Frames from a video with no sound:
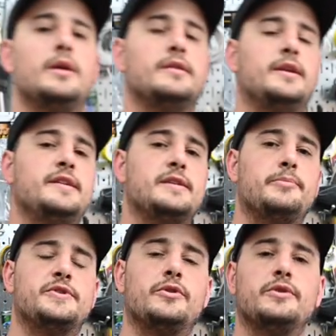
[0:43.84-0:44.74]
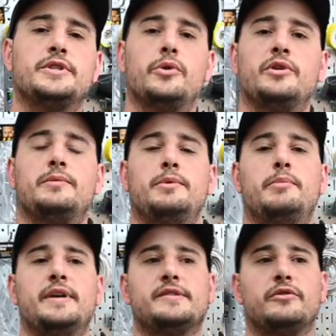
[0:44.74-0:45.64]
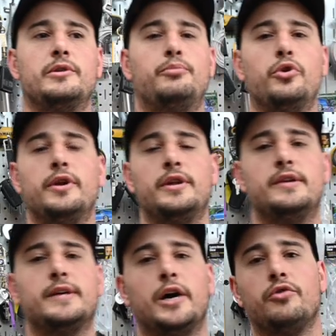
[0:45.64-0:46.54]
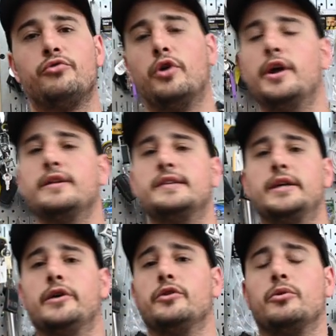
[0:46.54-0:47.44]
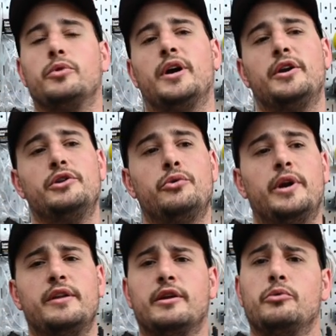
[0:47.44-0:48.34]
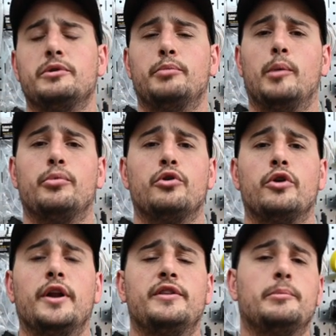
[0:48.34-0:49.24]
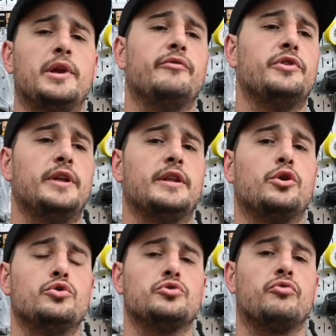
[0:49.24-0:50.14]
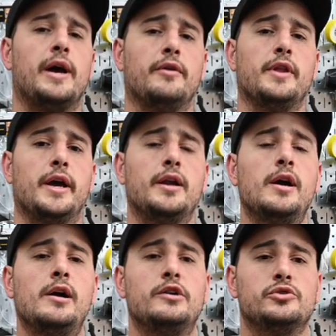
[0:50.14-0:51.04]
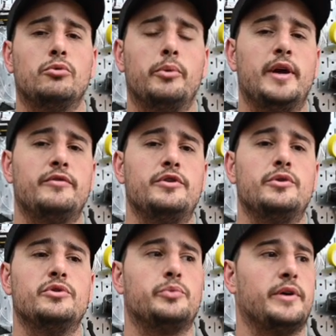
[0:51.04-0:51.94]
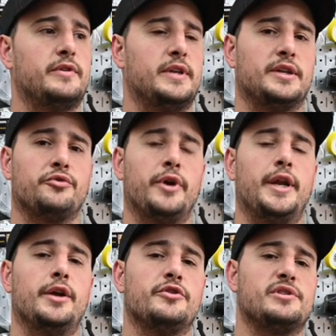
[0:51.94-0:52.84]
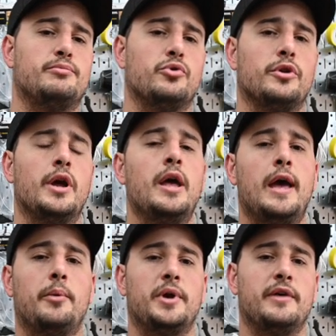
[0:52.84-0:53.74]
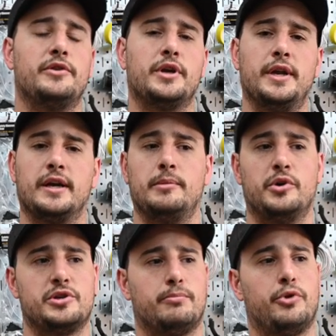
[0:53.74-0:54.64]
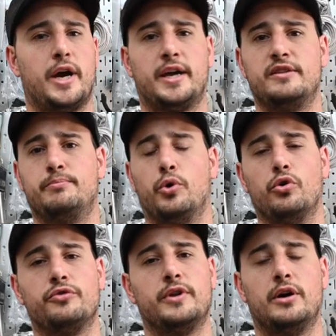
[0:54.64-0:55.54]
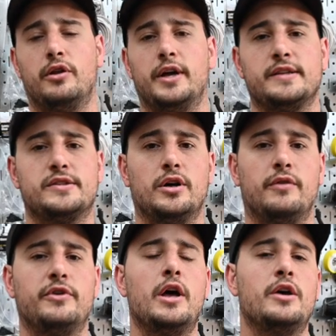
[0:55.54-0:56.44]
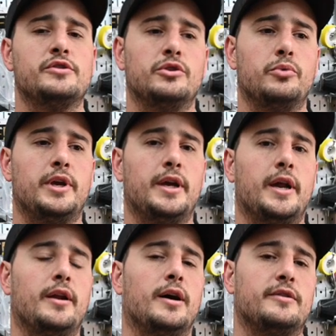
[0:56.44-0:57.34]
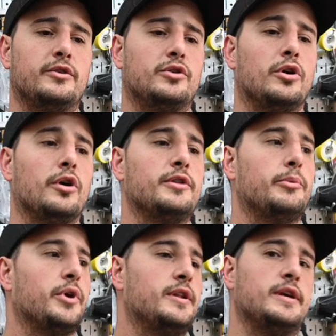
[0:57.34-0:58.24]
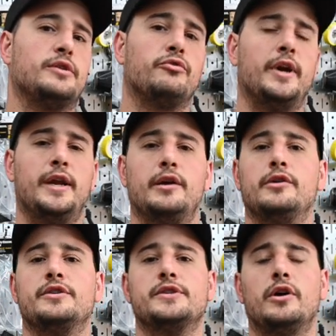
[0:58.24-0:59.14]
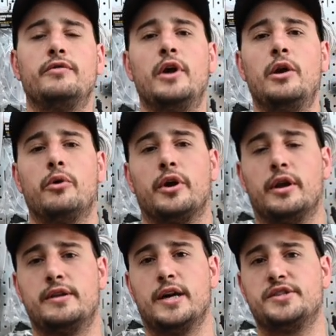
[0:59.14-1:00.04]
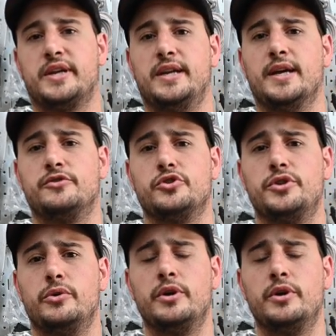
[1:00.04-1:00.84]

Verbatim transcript: Today's episode is going to be basically putting the entire front end together. We're not going to do anything with the bumper or anything, but everything that goes around that. So what we have to do is we have to take the radiator support and we have to connect a bunch of brackets, bolts, and all that stuff so that we can get it onto the car. Then we're going to take the radiator itself, we're going to attach the condenser to